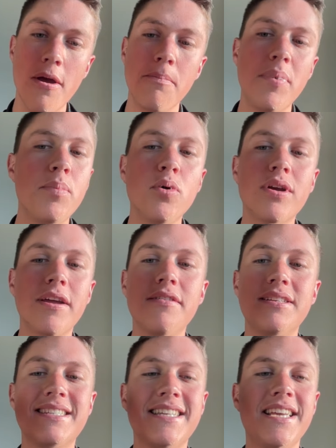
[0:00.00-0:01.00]
People can
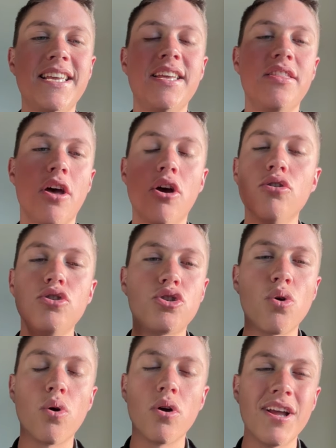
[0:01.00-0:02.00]
see those
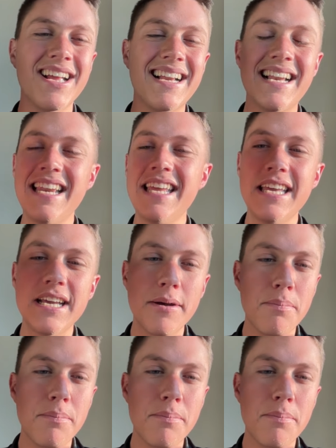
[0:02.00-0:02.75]
clear,